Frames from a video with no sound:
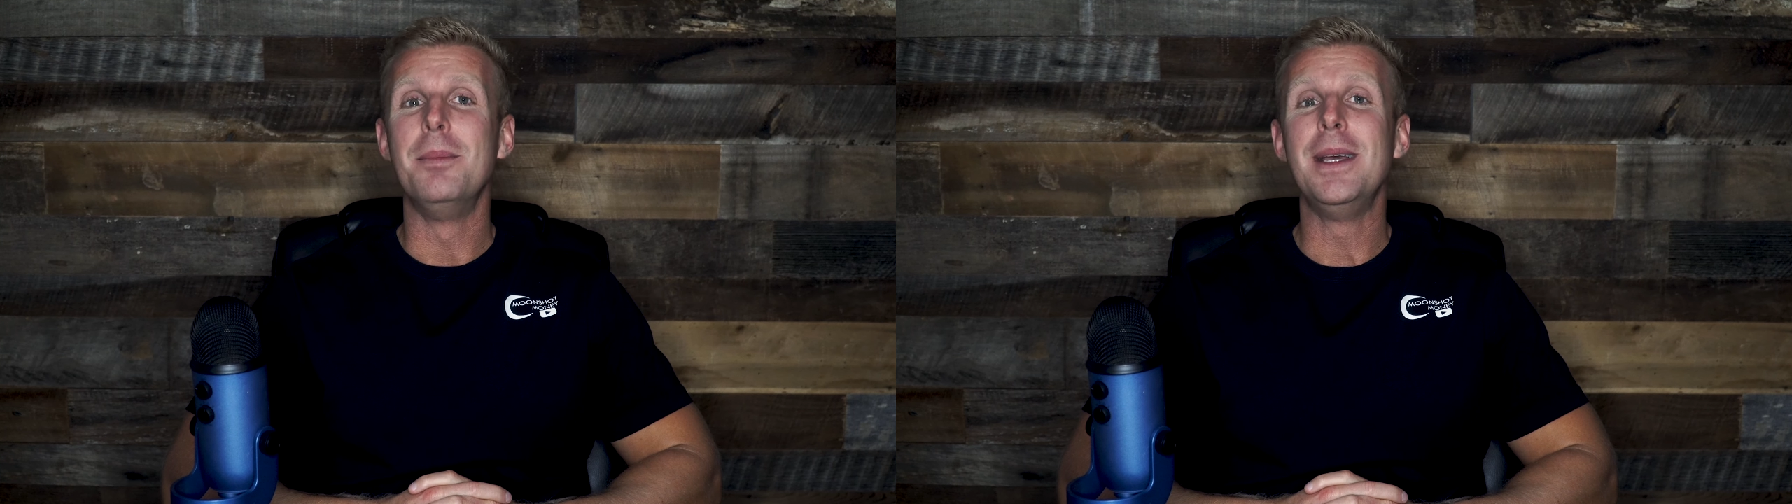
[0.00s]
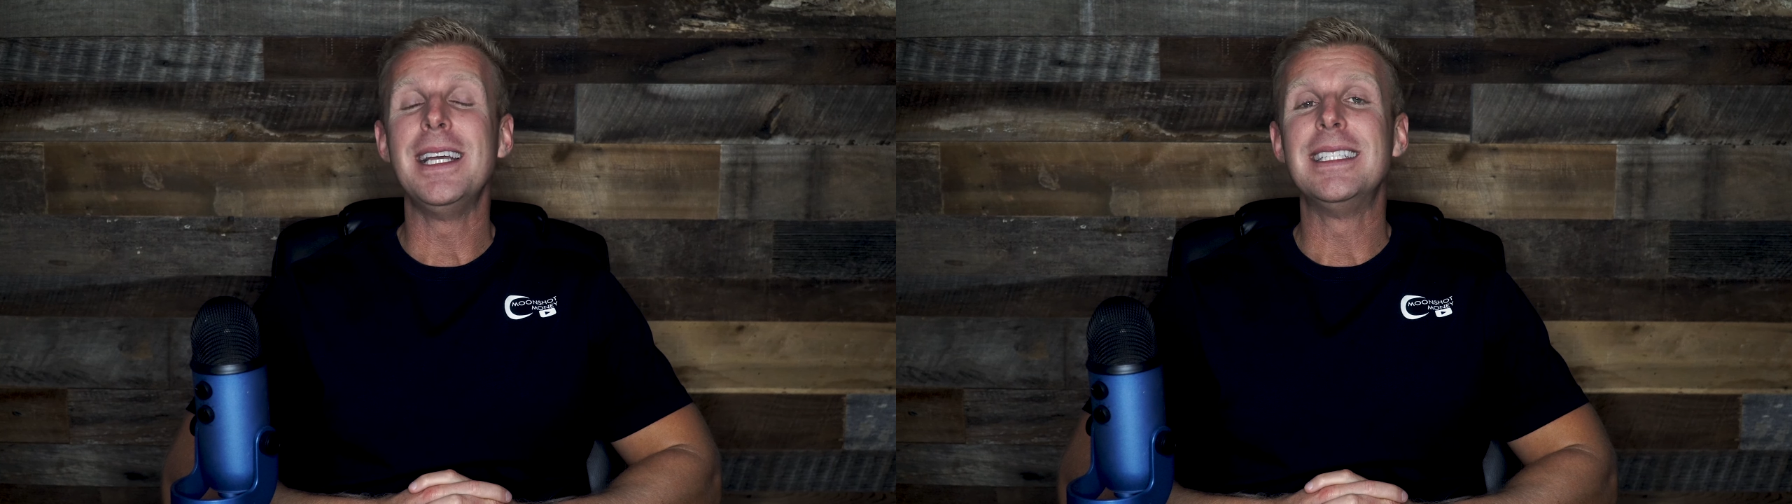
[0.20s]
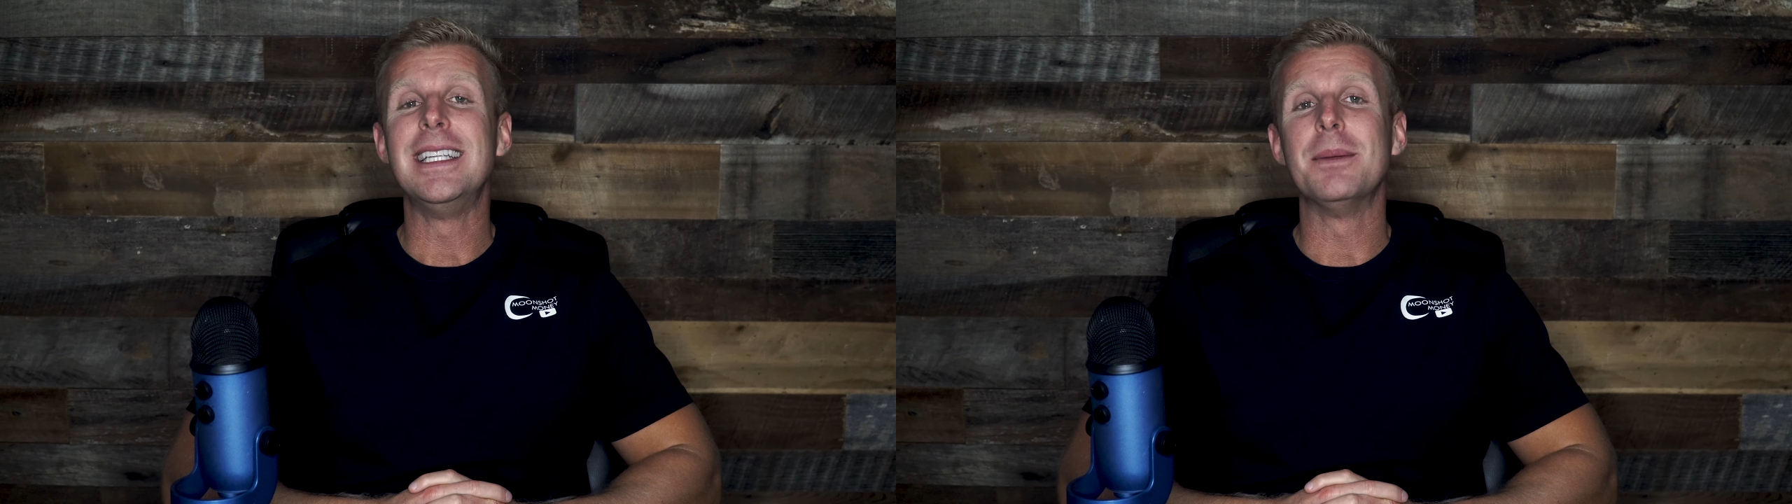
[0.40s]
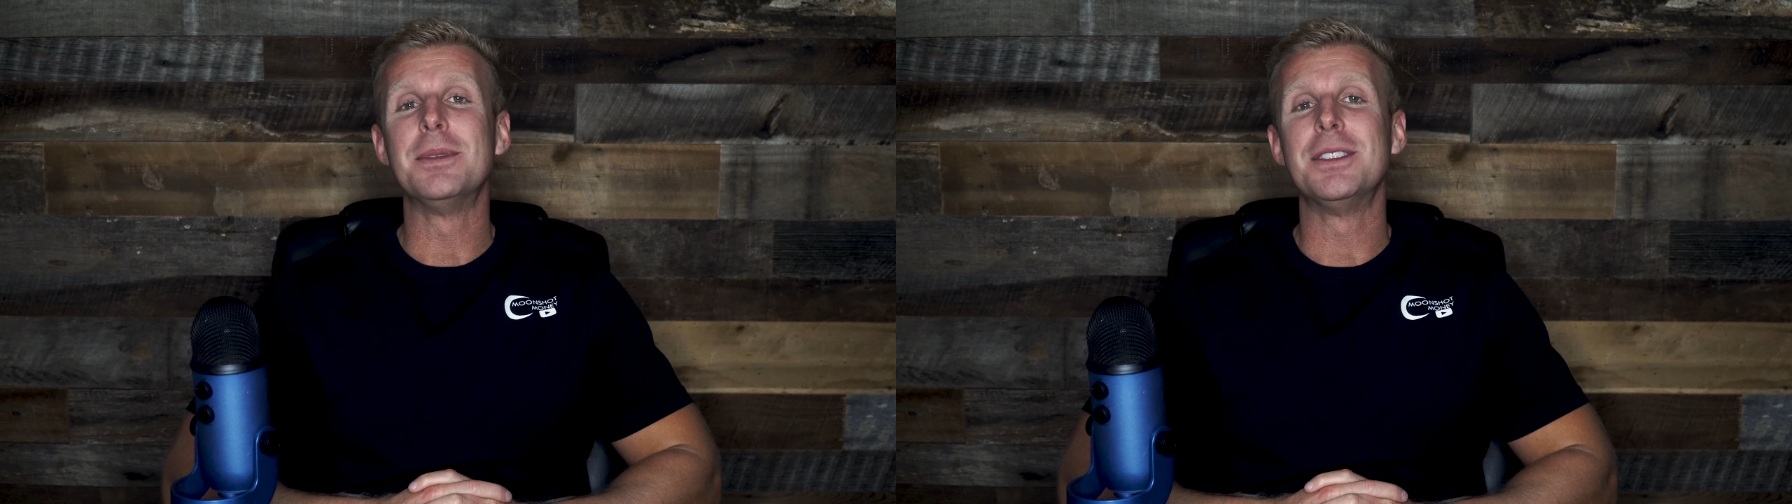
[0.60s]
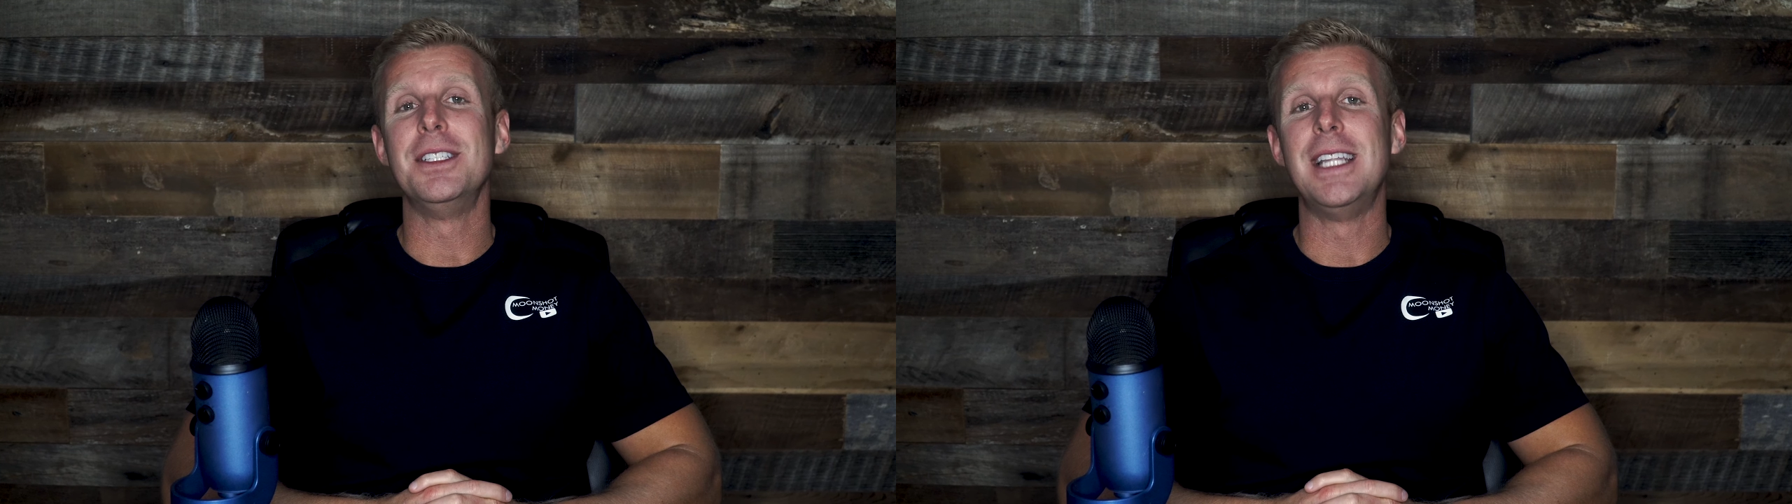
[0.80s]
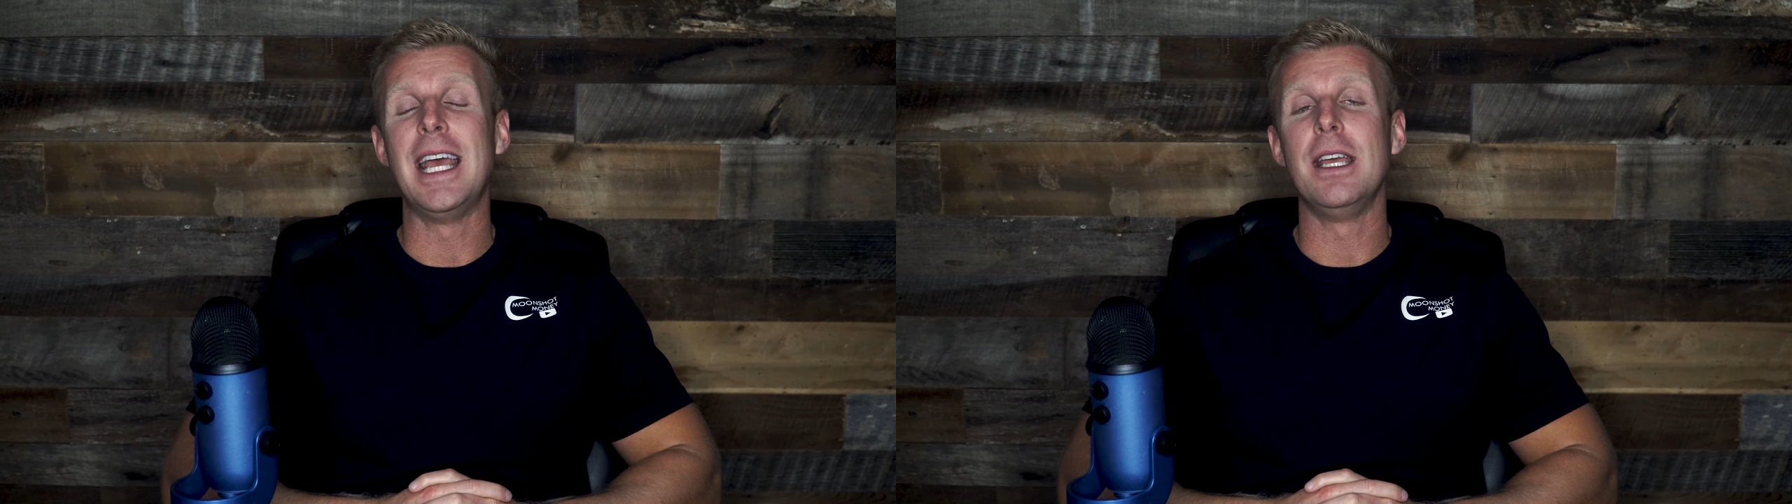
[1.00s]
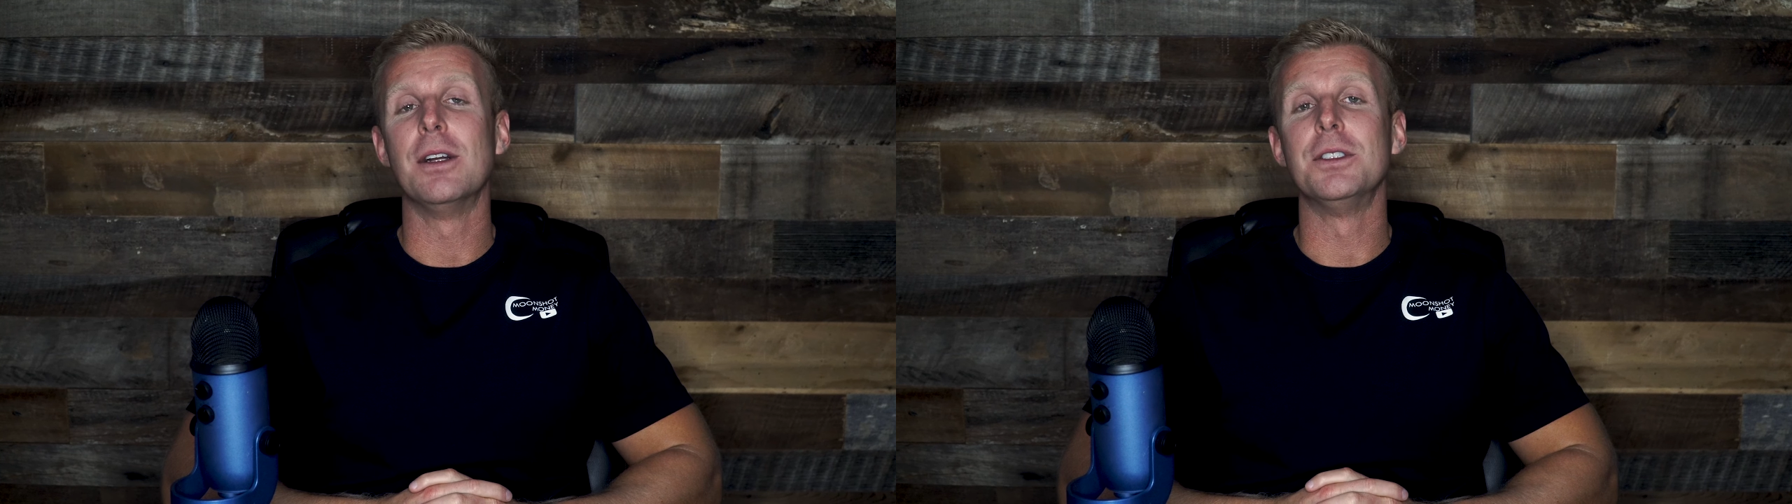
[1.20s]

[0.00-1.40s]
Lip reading: Big dips today